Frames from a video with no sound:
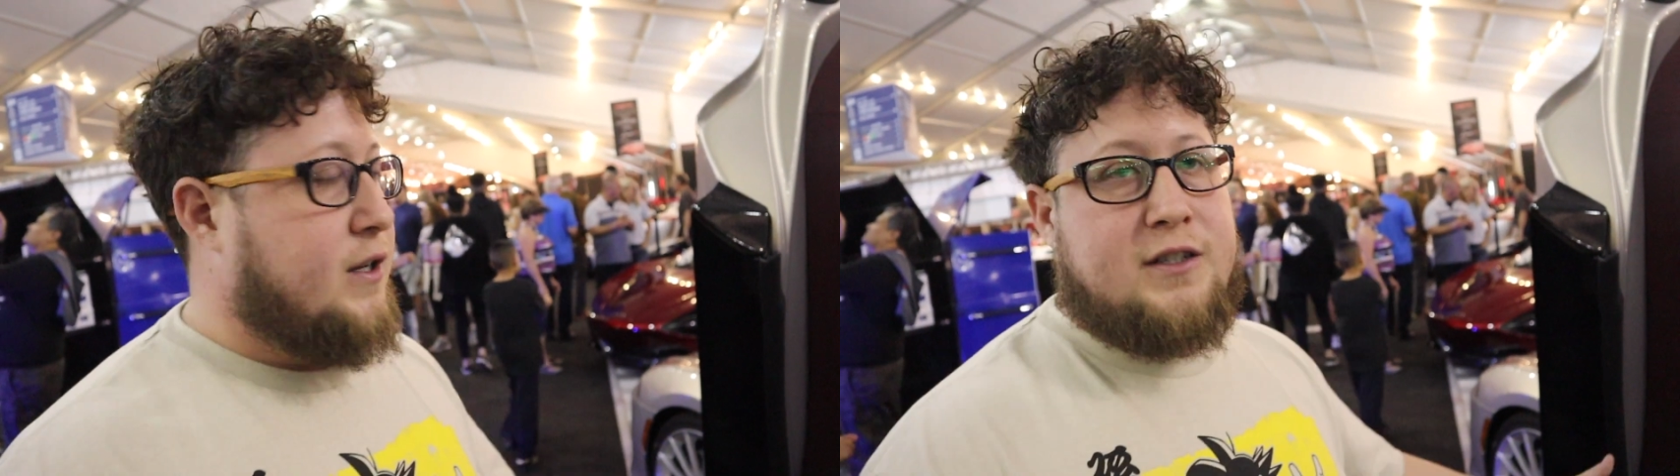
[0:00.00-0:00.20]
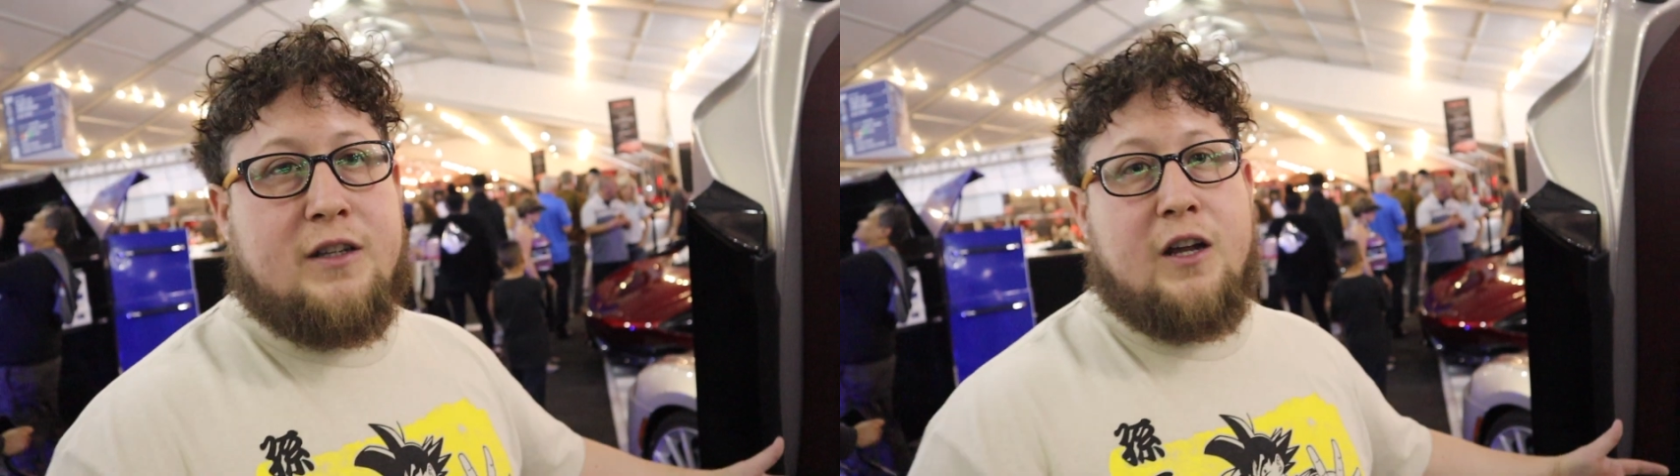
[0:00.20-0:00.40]

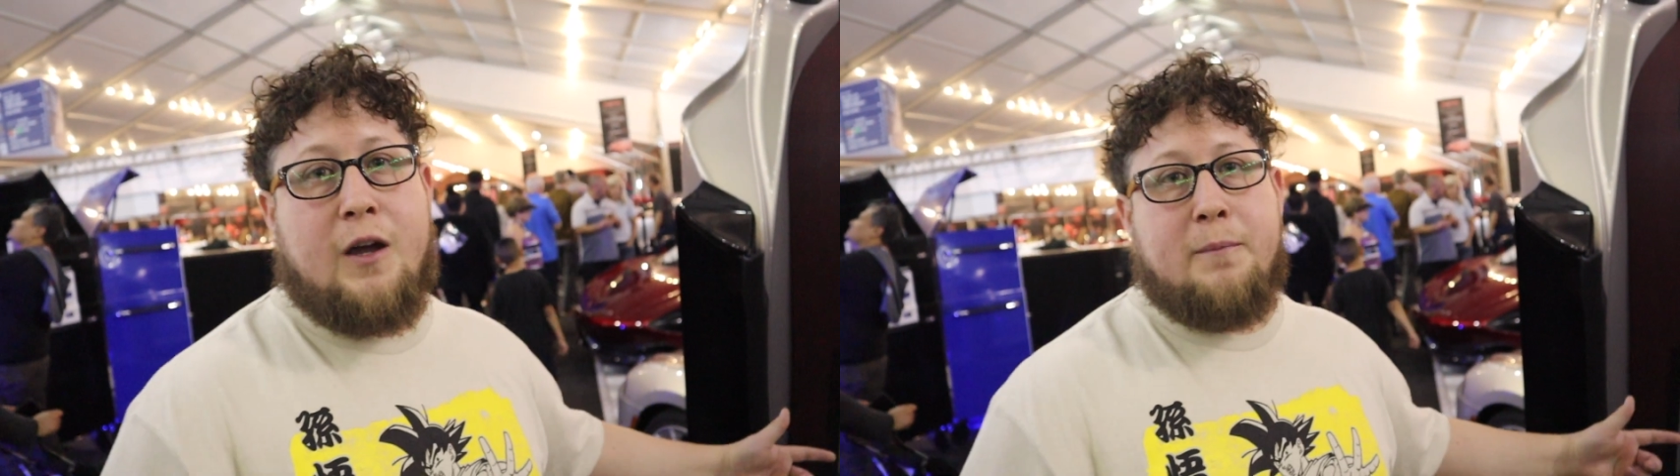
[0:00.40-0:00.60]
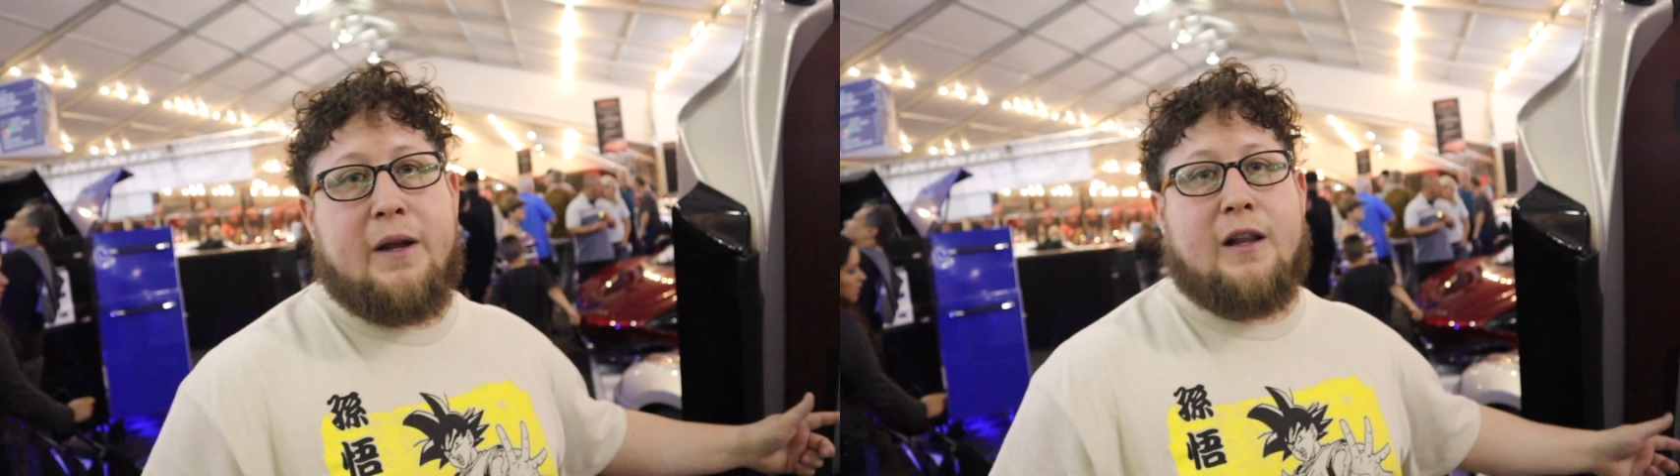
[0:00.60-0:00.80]
This is
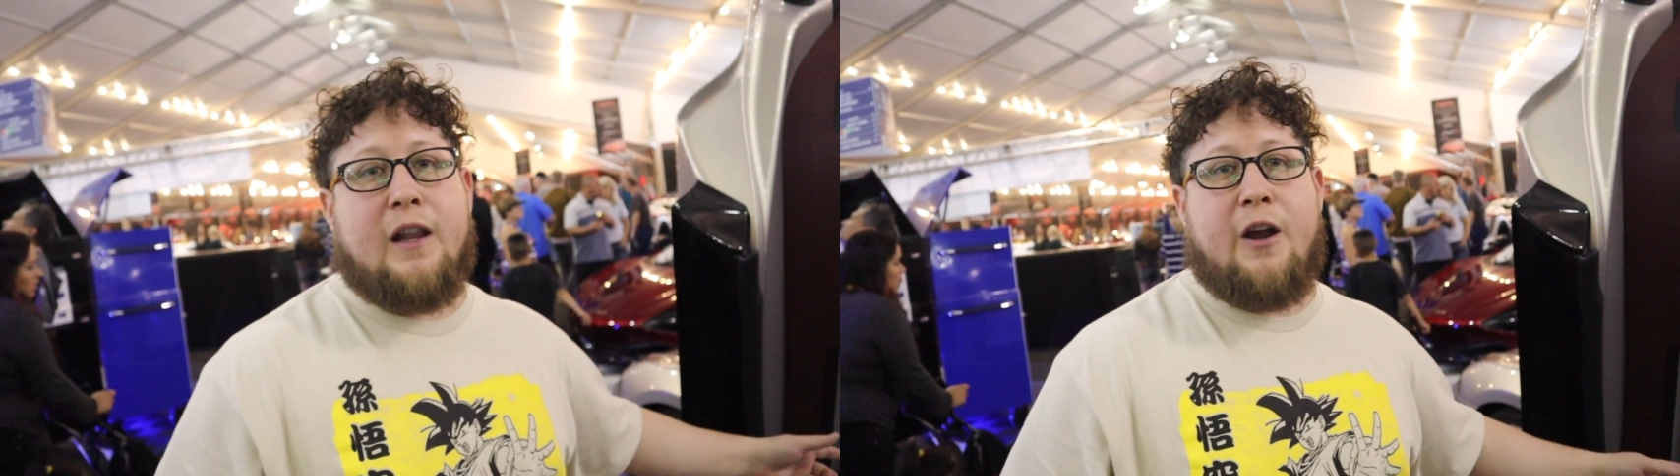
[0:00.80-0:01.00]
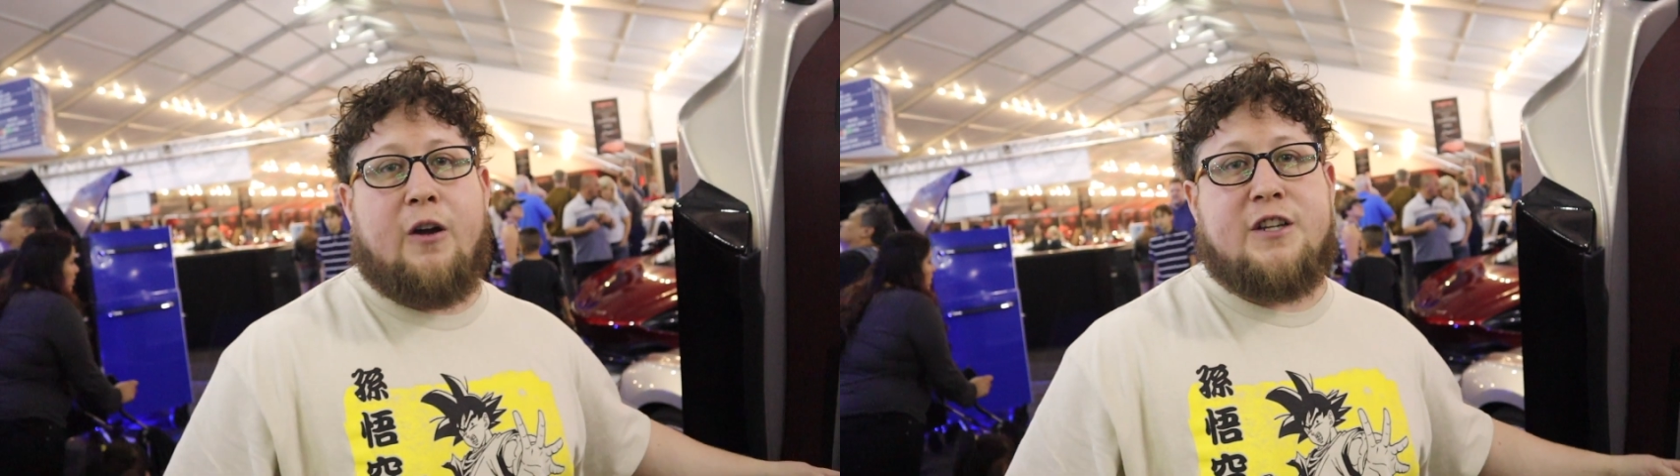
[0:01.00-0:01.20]
the
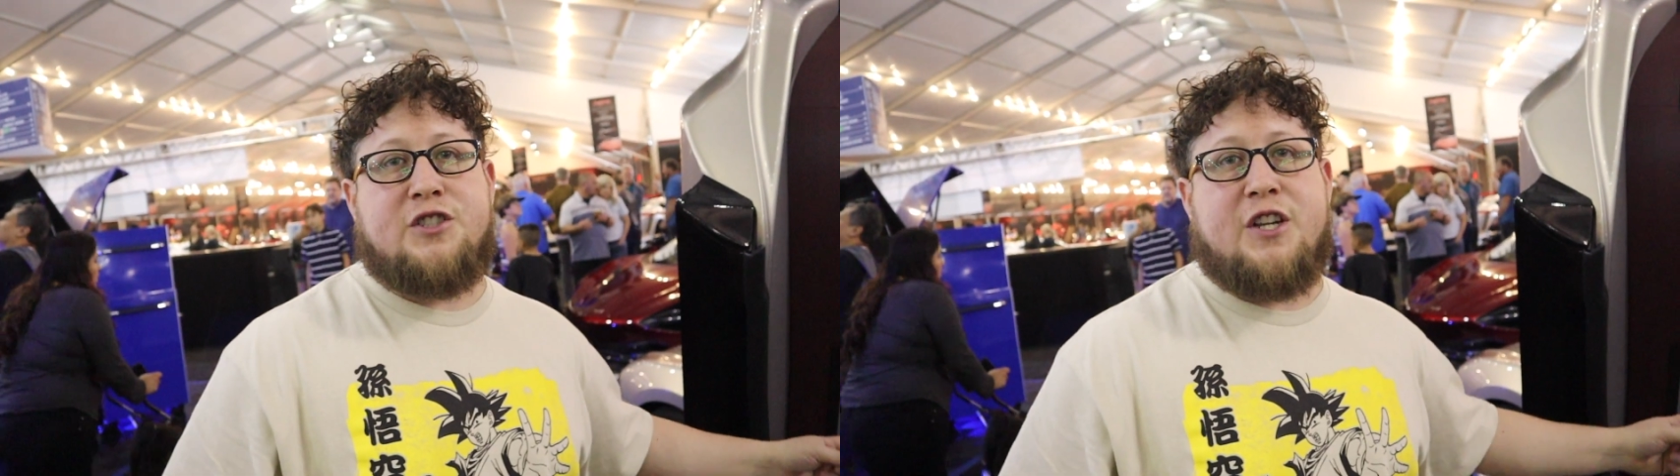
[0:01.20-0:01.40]
McLaren